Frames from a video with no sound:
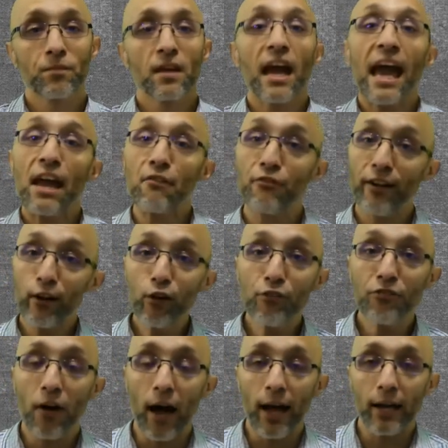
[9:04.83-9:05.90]
and
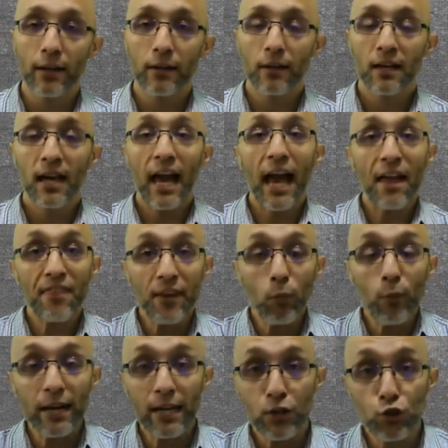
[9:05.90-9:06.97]
verified, and then we
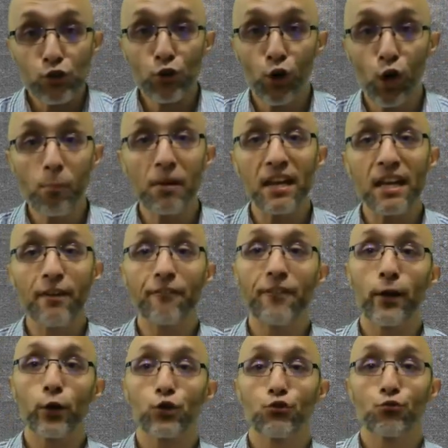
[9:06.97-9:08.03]
can determine if
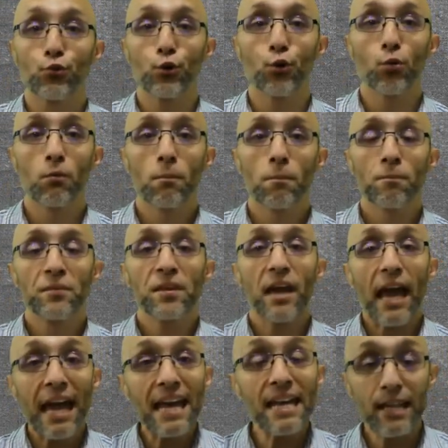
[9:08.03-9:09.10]
they're true.
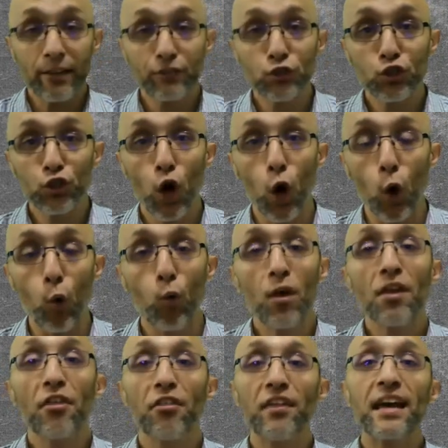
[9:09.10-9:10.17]
And if so,
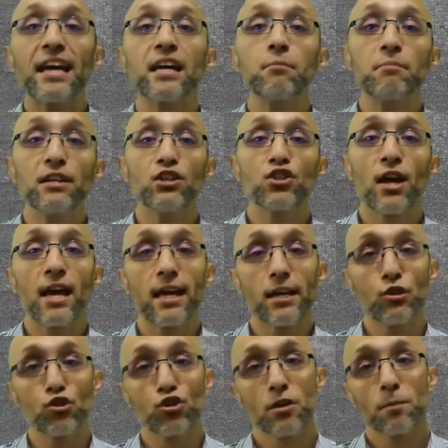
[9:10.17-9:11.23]
they can be
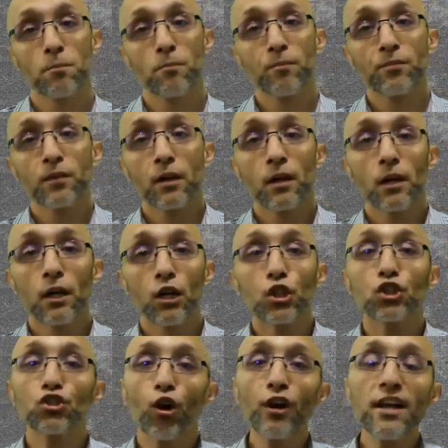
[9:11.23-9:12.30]
changed.
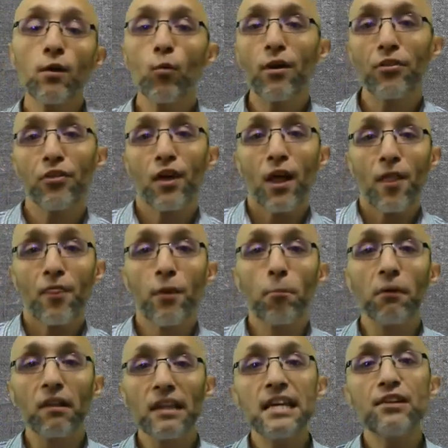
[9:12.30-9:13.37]
Starting with the
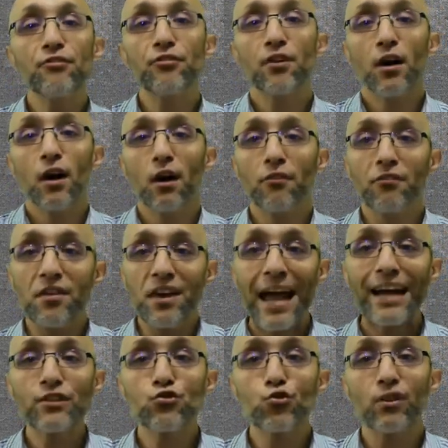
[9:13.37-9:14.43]
belief of
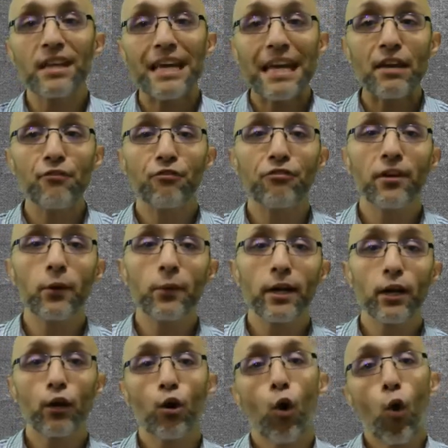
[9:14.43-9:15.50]
naturally
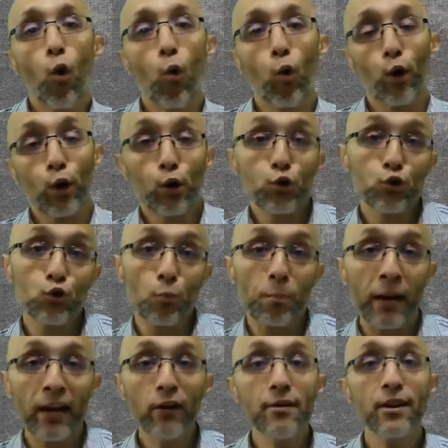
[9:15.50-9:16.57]
inferior or
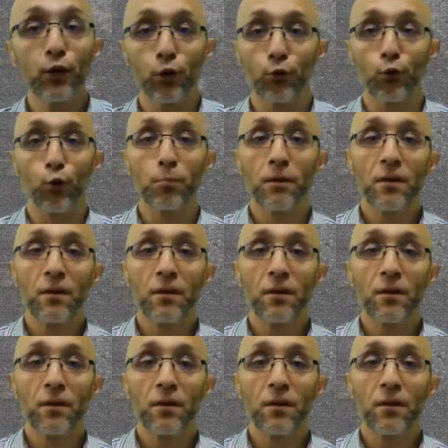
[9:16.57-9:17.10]
superior group,